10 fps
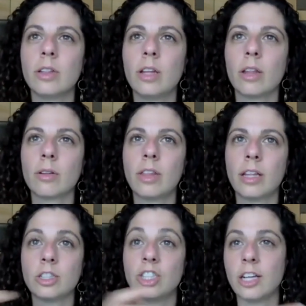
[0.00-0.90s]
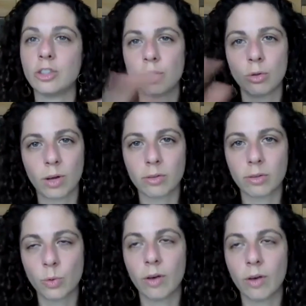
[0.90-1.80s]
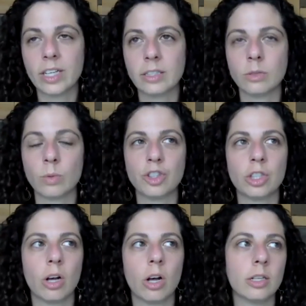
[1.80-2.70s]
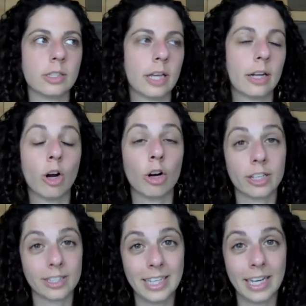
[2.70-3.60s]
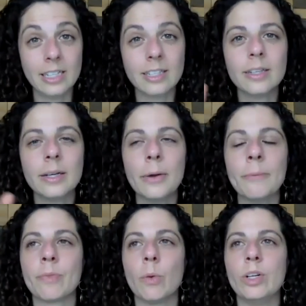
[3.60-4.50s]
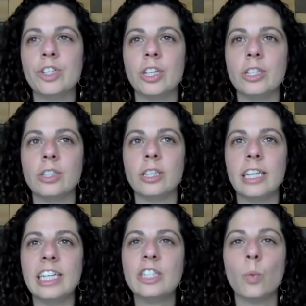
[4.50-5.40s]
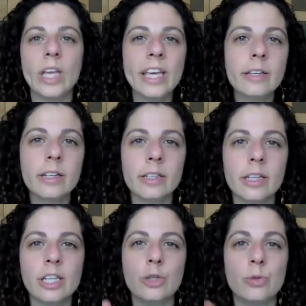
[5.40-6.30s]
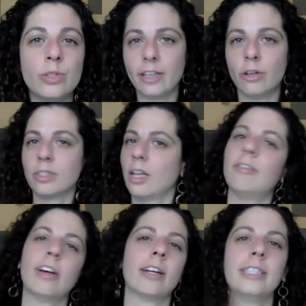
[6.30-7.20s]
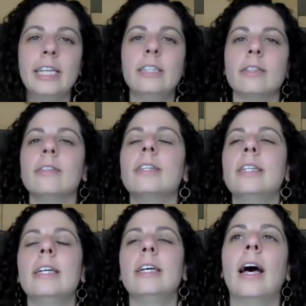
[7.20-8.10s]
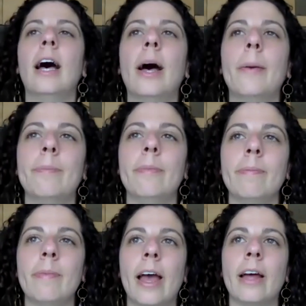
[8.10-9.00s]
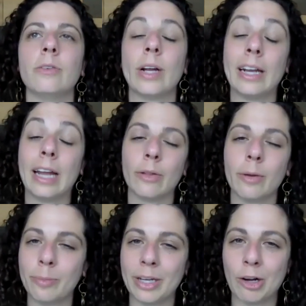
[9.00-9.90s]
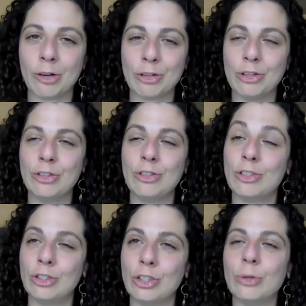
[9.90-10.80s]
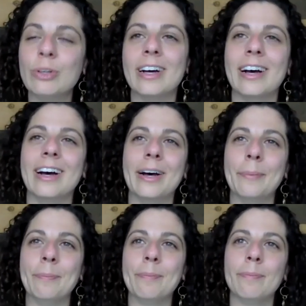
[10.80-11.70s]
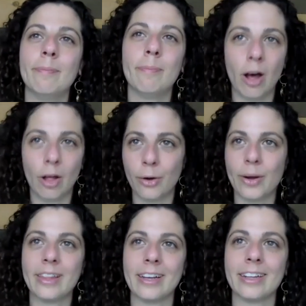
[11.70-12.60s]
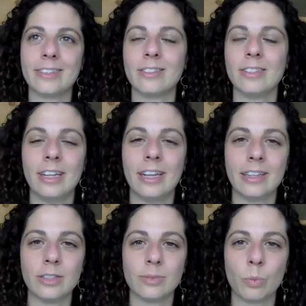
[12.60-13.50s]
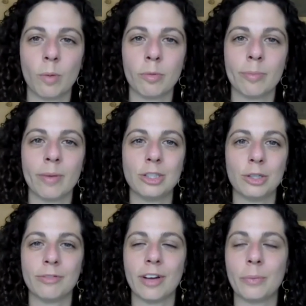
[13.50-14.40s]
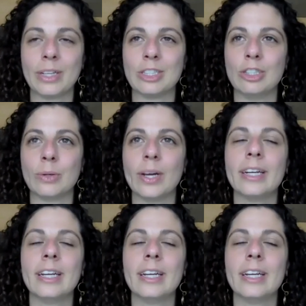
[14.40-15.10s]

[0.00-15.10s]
other thing that she has you do throughout the 12 weeks is what she calls an artist date, which is each week you take yourself on a date. And right now that would be harder to do. Although I think in these warmer months, you can find ways to do it.